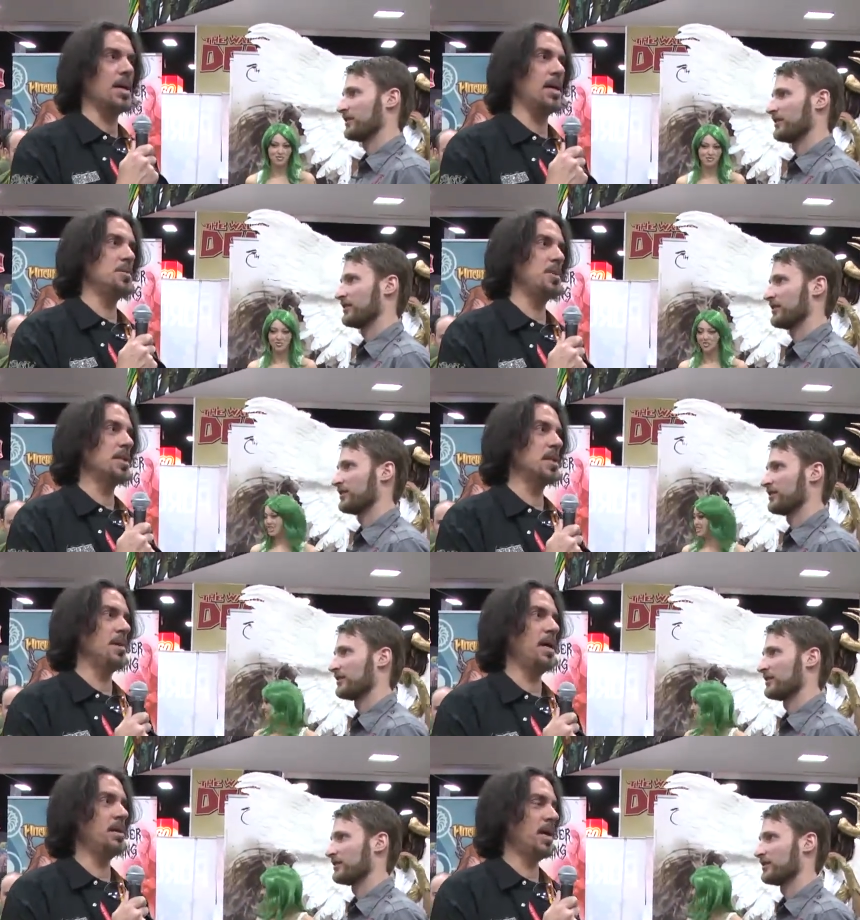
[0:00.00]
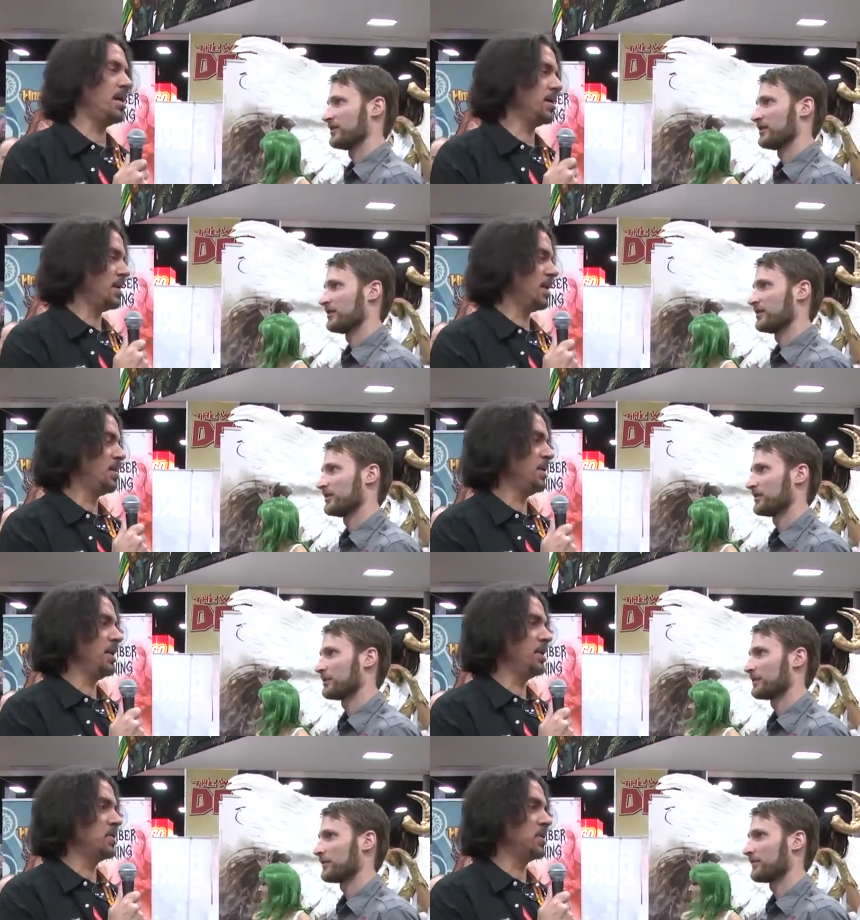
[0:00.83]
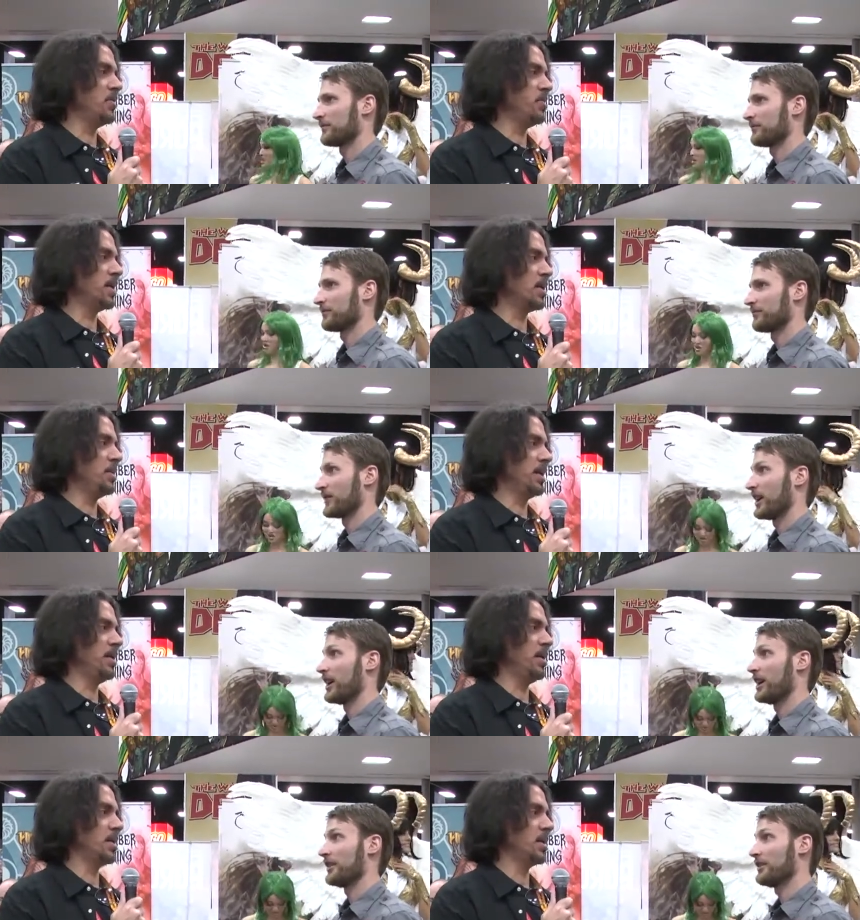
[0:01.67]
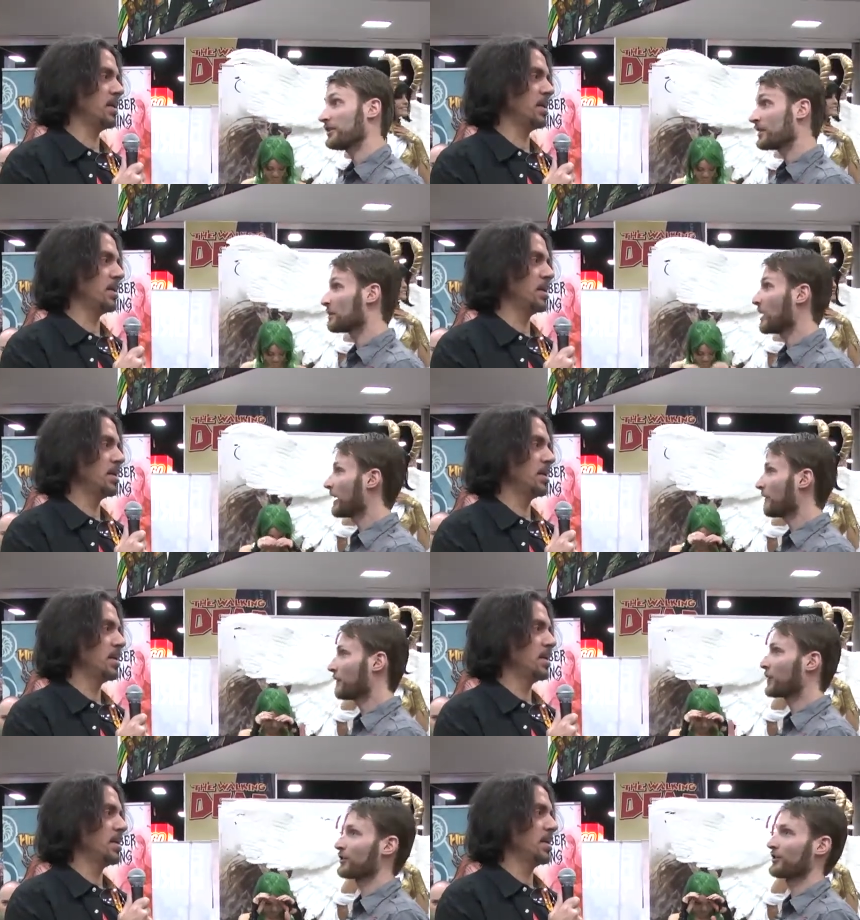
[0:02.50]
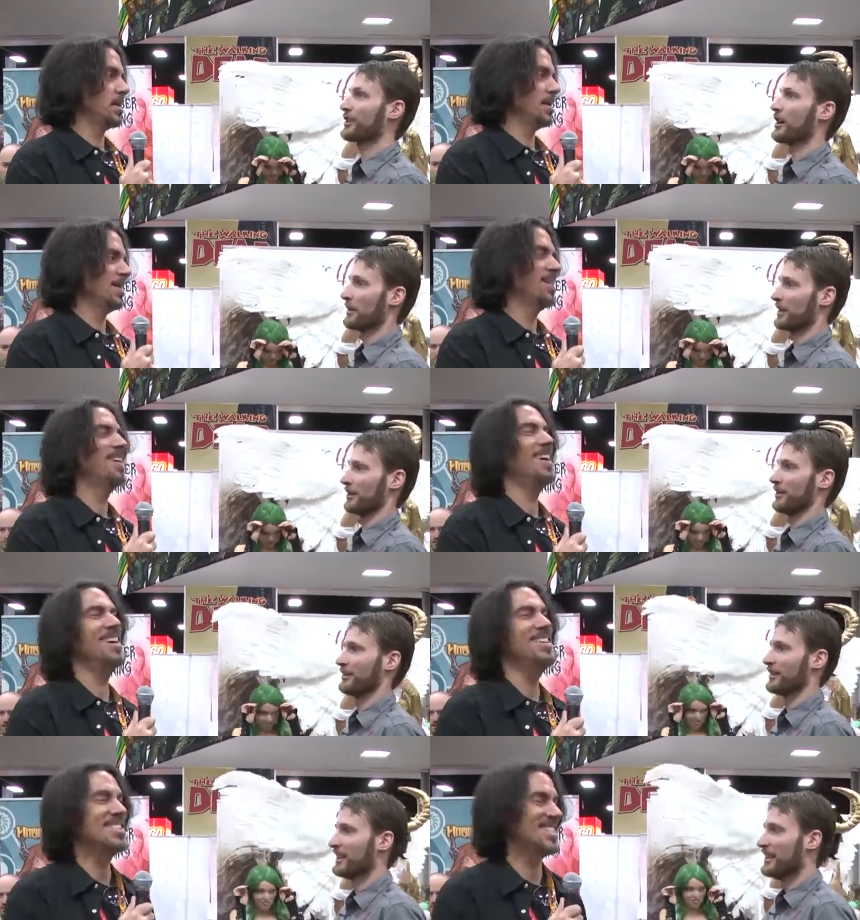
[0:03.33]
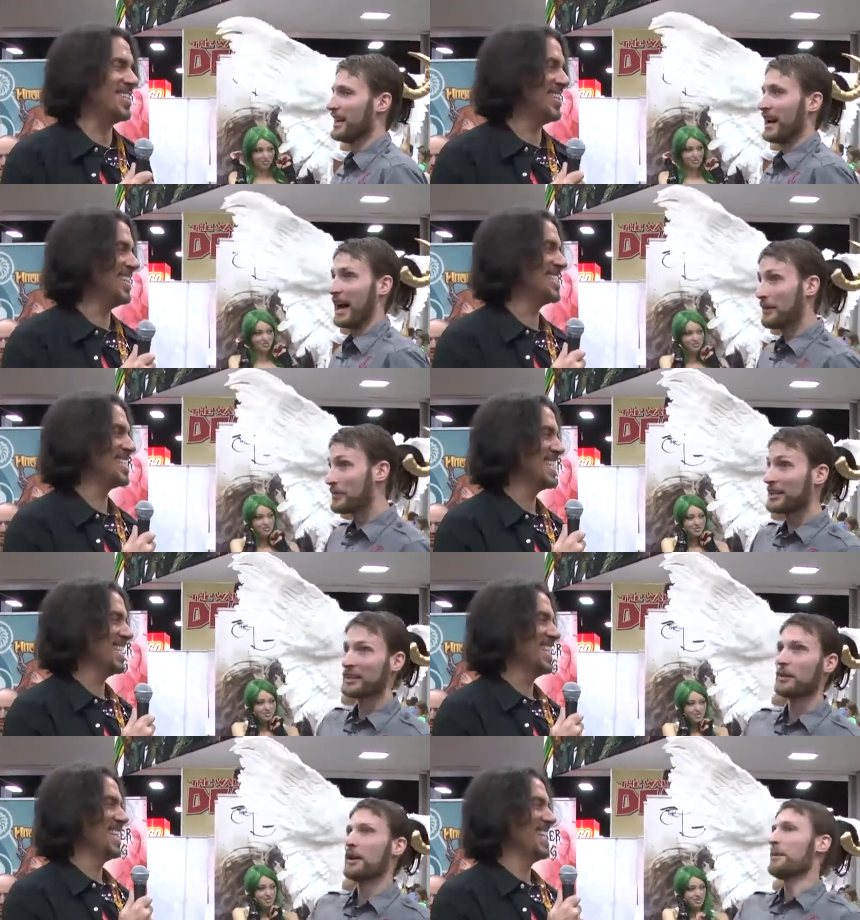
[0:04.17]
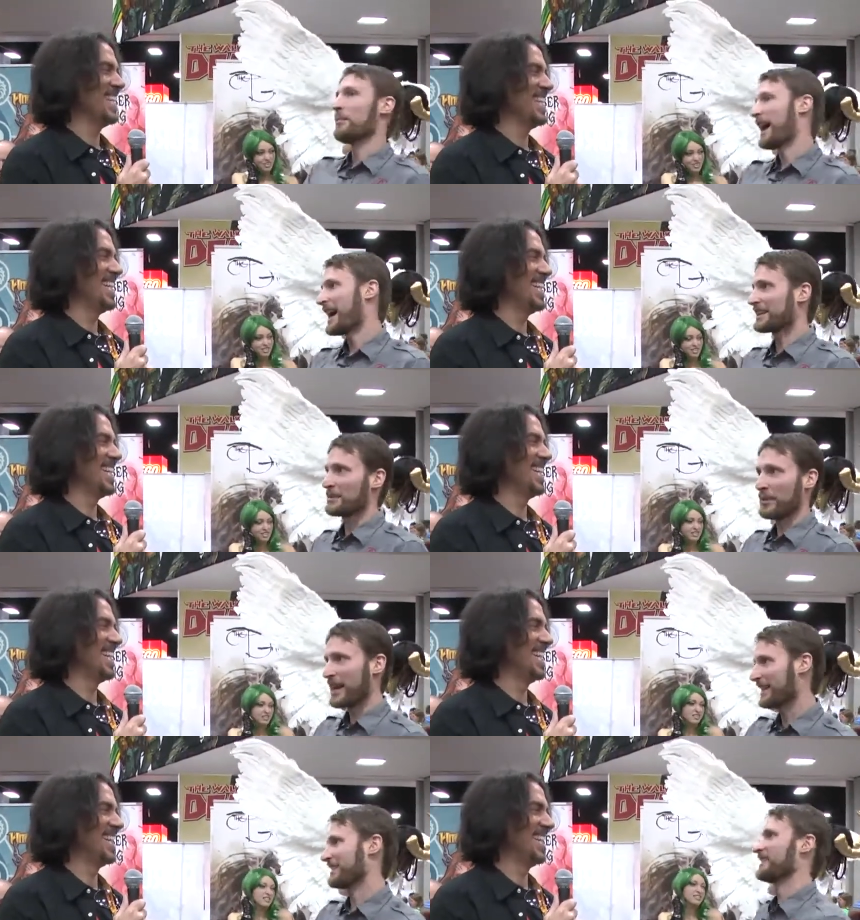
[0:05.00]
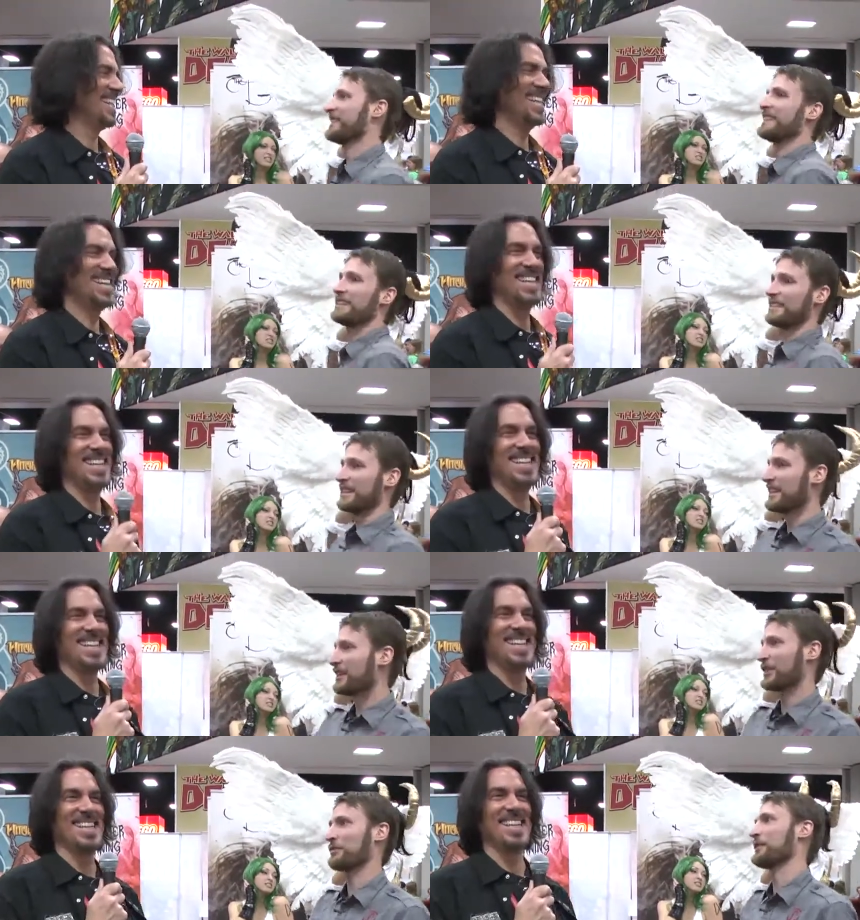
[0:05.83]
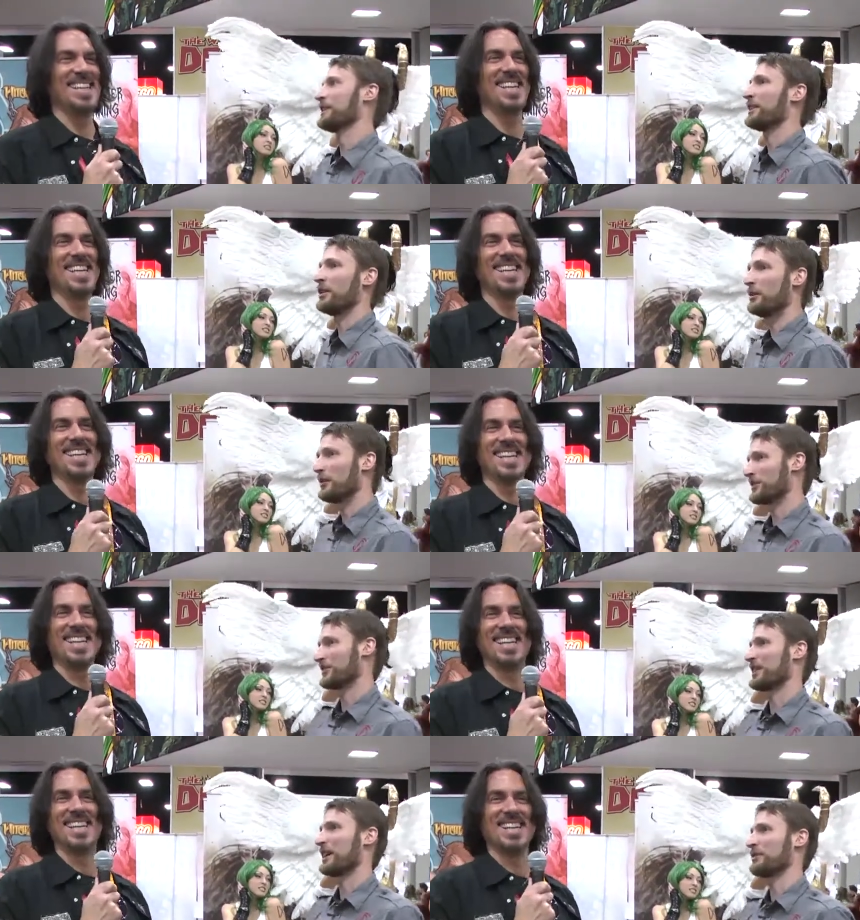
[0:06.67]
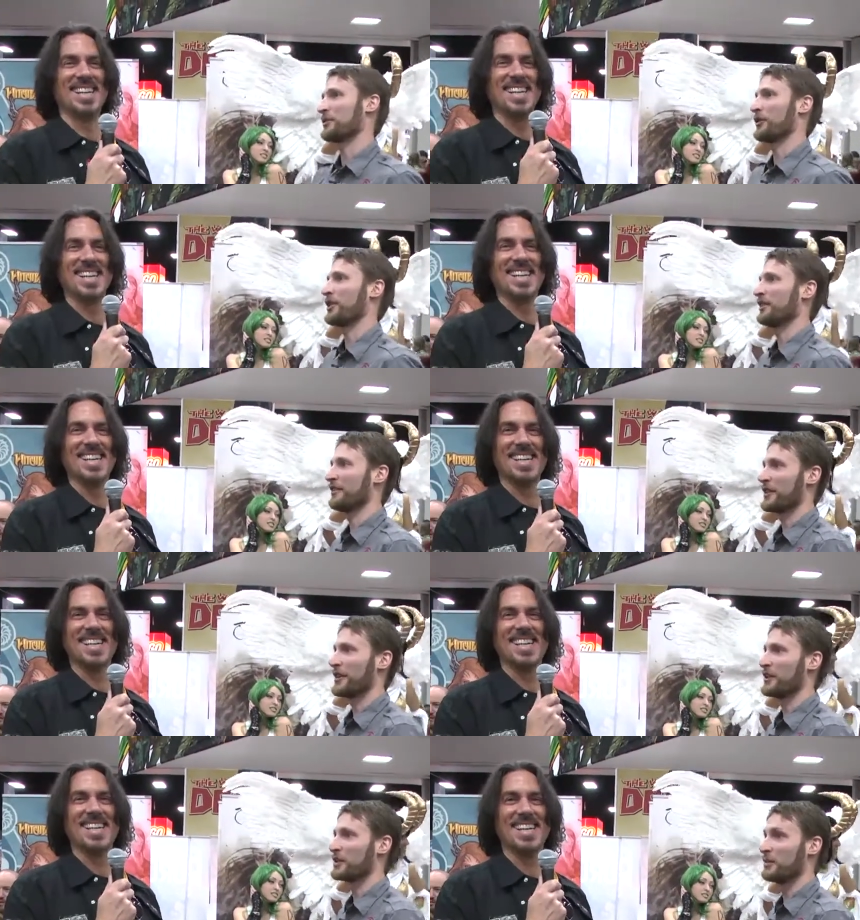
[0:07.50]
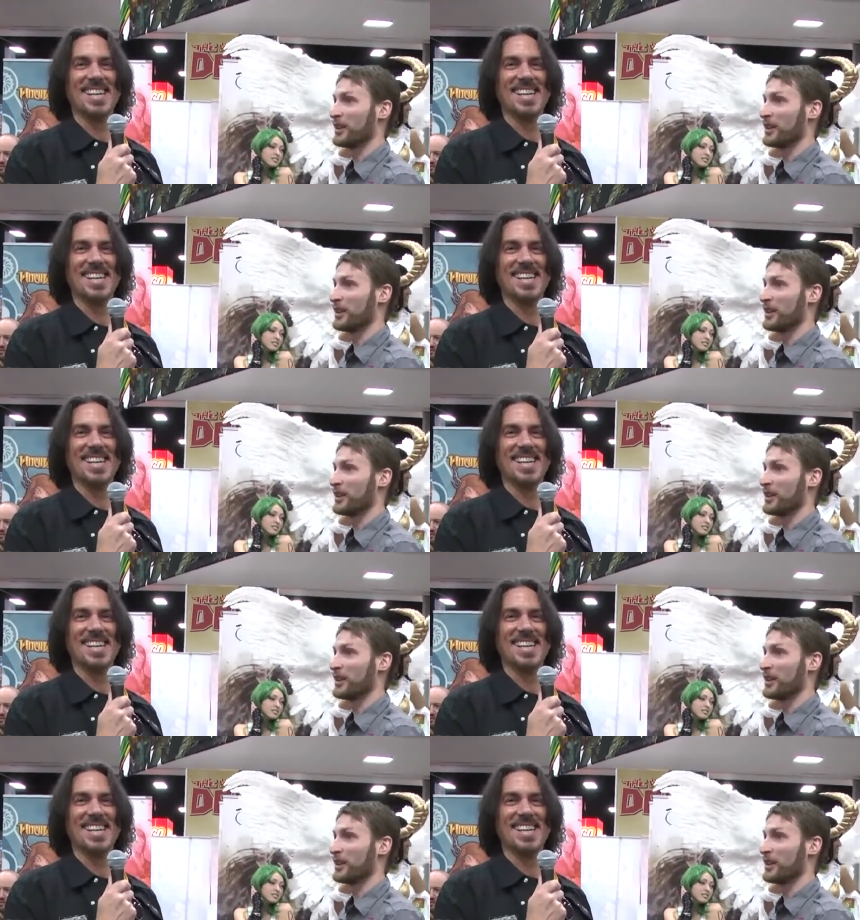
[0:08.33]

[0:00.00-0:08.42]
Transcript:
Speaker 1: Con has become, I don't know, how, how many years you've been coming uh,
Speaker 2: this is my first Comic Con. Are you serious? I've been to PAX and PAX East and E3 a whole bunch of times for all of those.